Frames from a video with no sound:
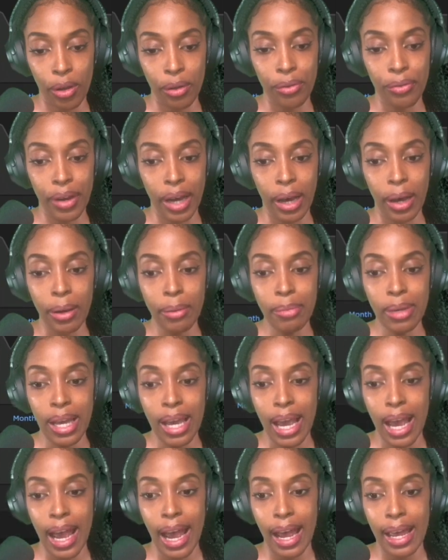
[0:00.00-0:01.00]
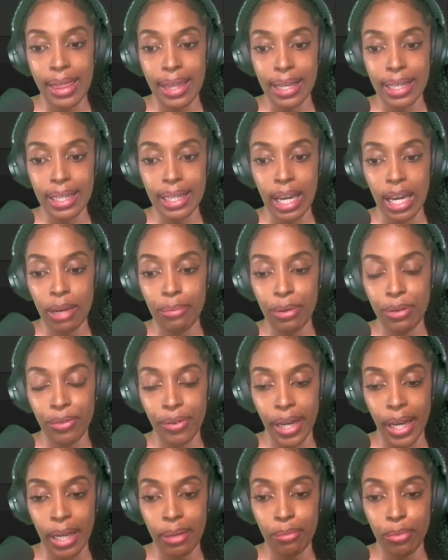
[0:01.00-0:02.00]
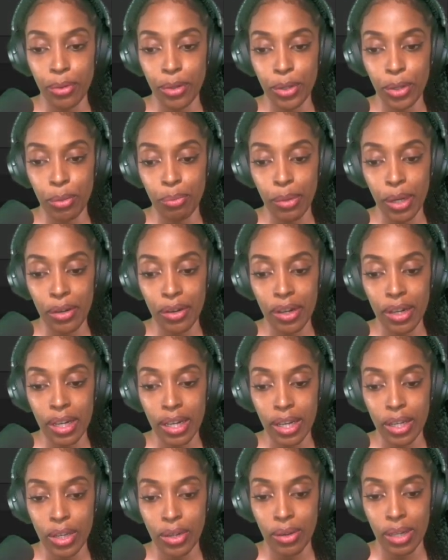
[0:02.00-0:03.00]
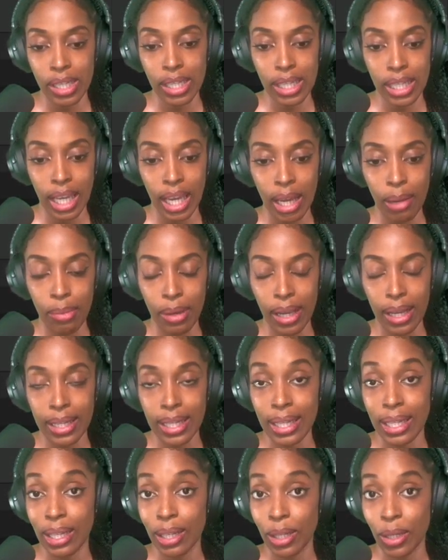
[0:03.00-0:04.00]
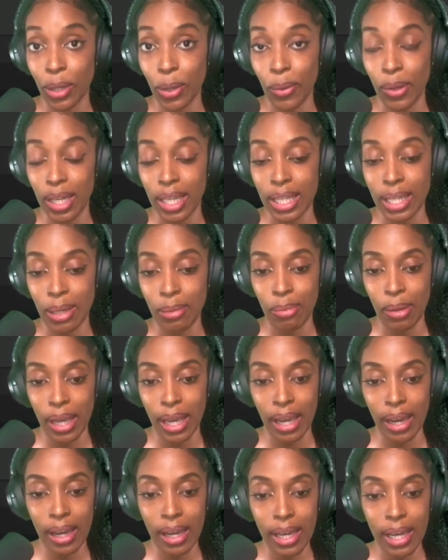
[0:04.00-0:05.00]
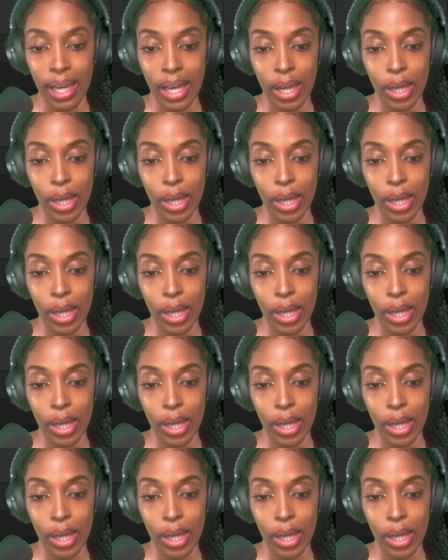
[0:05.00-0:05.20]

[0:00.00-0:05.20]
Farm, and this I can provide both Mirror and UST because it's a liquidity pair.